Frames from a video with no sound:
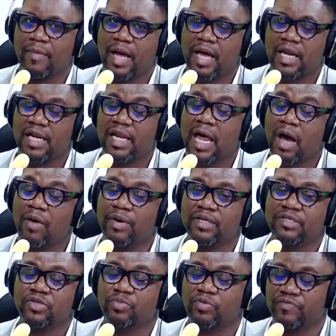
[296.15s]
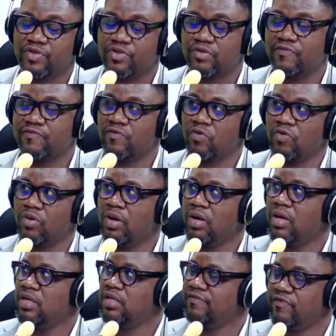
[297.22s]
allowance or provision for
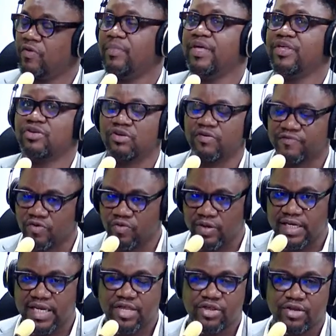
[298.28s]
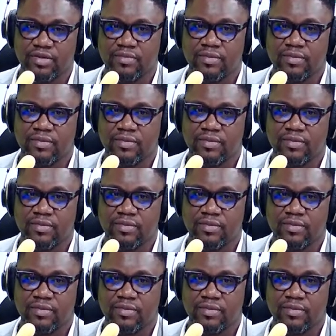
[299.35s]
the formation of coalition.